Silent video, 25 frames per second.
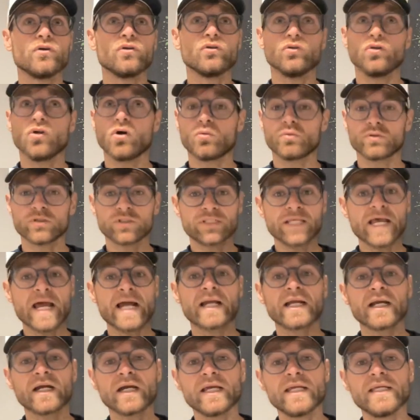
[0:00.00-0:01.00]
lower
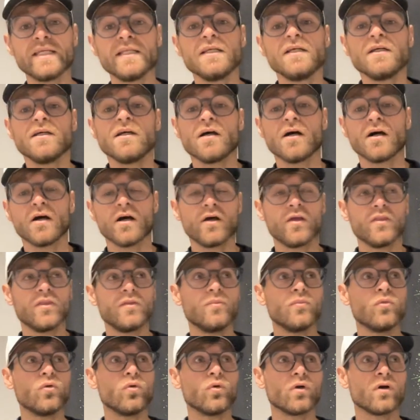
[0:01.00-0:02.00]
stack height,
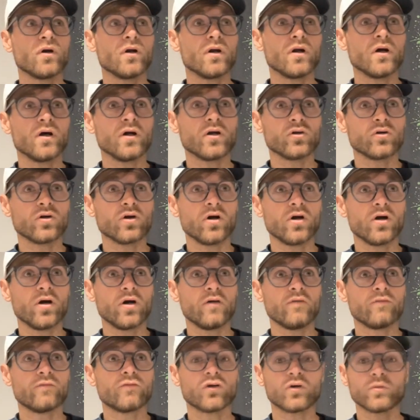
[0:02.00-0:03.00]
the more
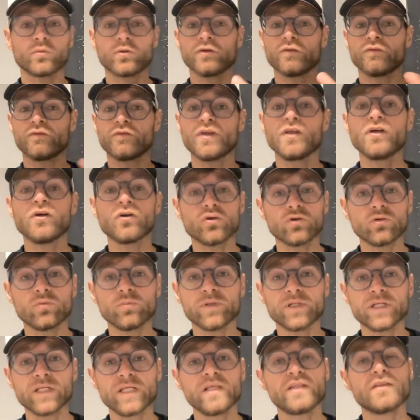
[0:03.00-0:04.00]
firmer feel
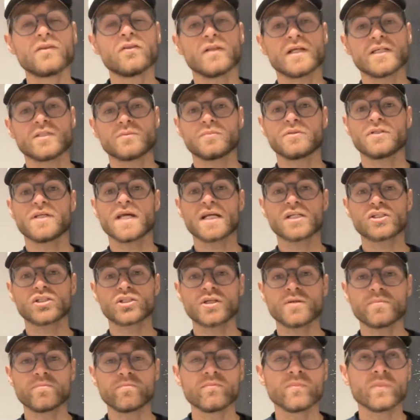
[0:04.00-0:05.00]
beneath, less
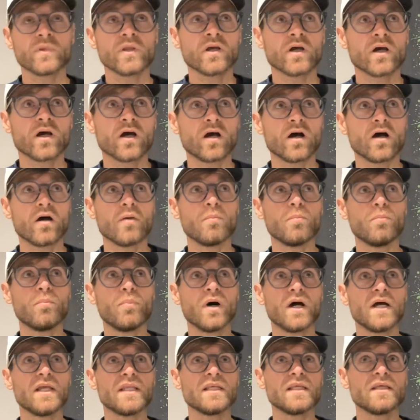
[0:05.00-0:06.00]
protection,
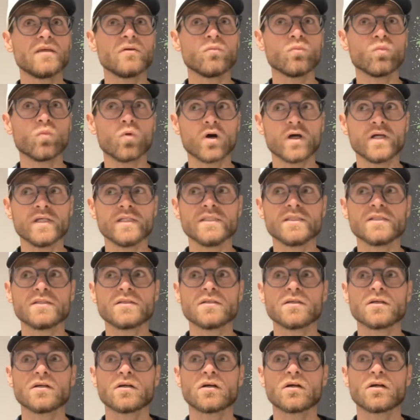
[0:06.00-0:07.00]
but it
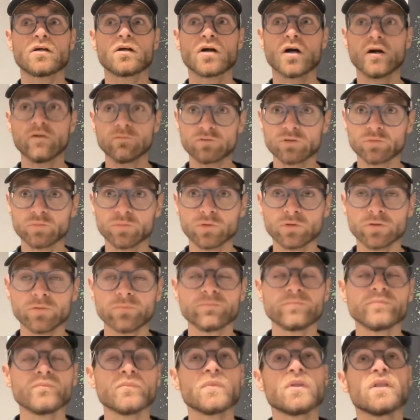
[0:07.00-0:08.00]
was comfortable.
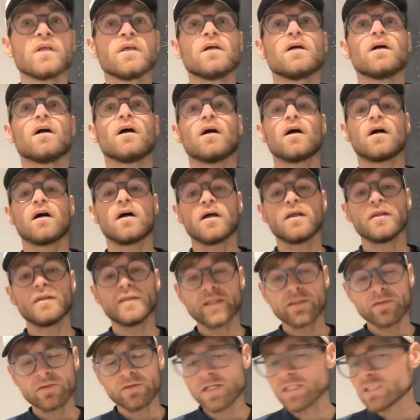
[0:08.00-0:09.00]

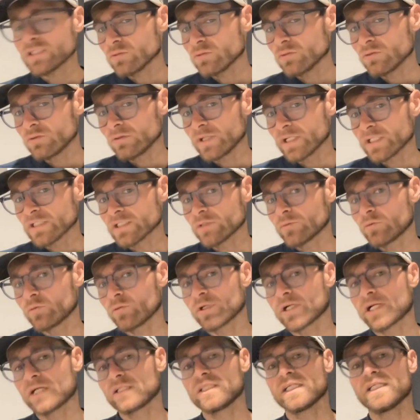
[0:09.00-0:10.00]
The next couple
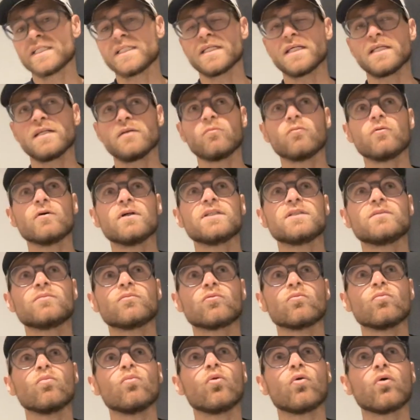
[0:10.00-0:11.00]
workouts I did was
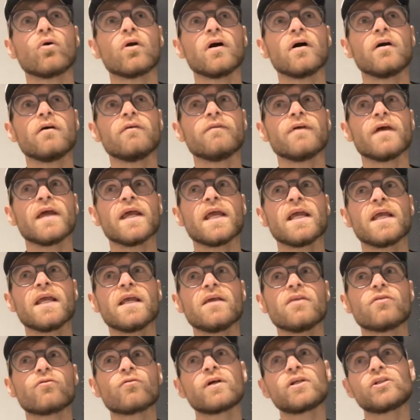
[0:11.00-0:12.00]
more of
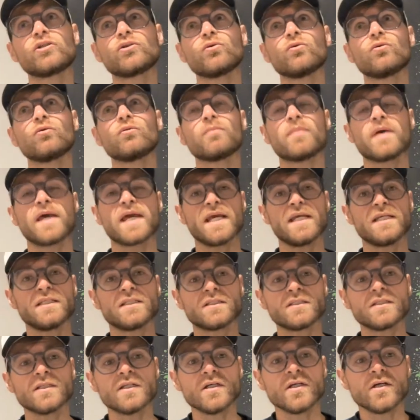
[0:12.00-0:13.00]
a threshold
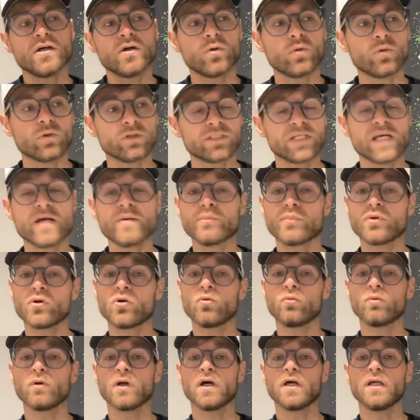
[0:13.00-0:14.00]
pace or
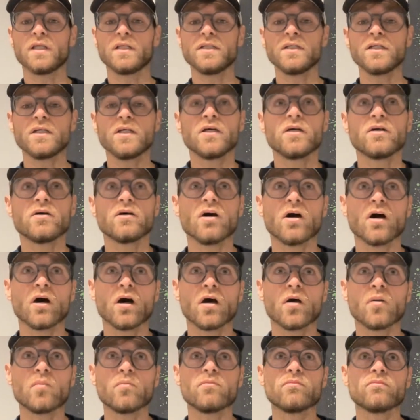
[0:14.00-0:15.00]
tempo run,
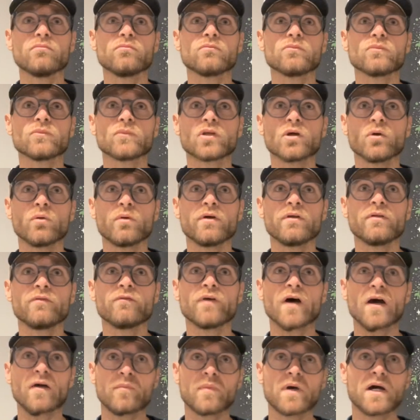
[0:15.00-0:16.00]
going
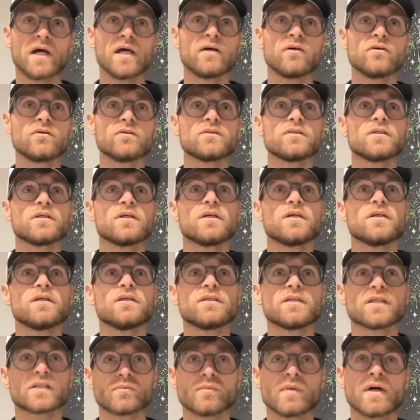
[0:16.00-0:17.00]
5 miles,
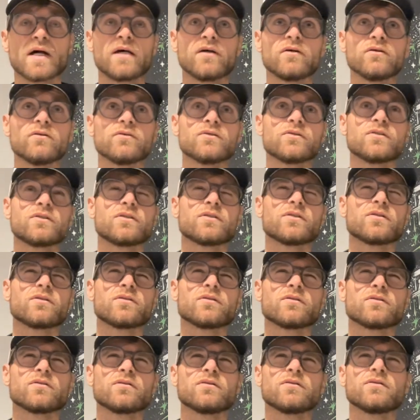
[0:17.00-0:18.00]
6 miles,
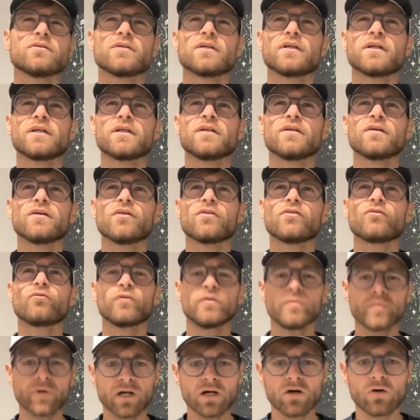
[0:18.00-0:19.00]
then did a
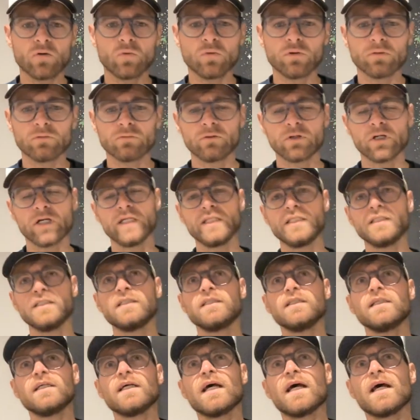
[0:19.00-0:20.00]
3 mile
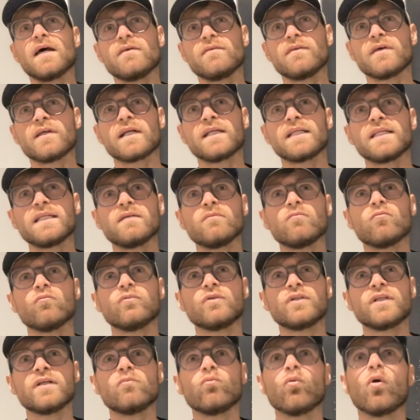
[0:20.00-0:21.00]
run, and then I
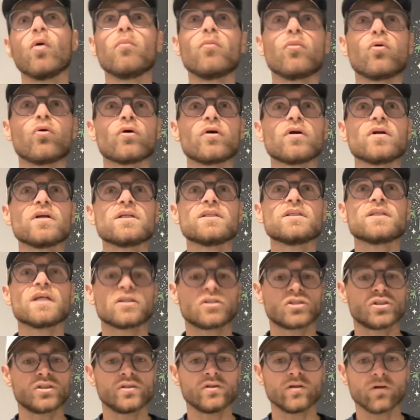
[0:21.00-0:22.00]
did one more
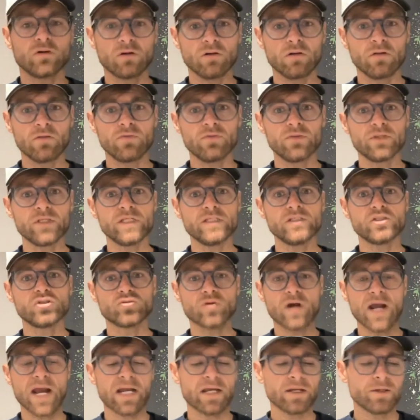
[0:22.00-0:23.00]
session on the
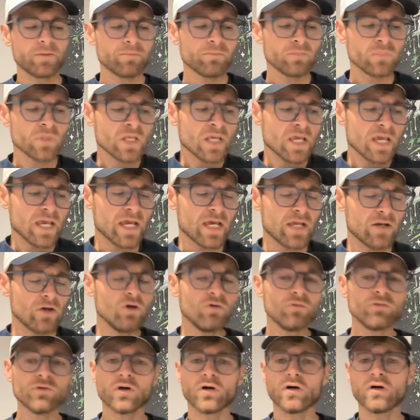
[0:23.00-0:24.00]
track. And
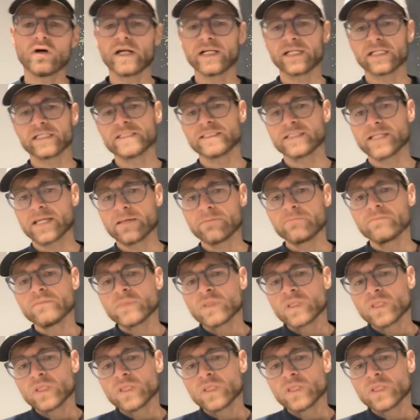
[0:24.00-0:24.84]
overall, I gotta say,